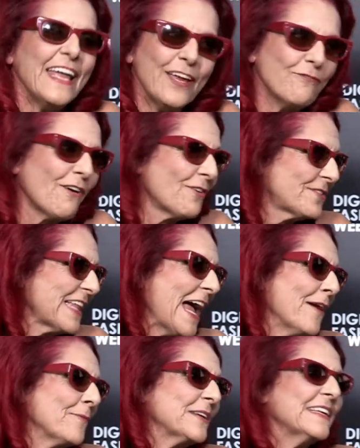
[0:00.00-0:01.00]
He wrote
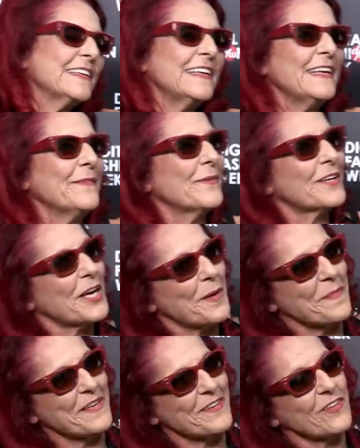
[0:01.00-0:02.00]
that one, and he would
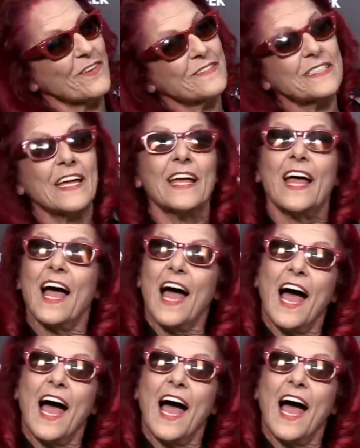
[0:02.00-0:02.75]
come into the office and say,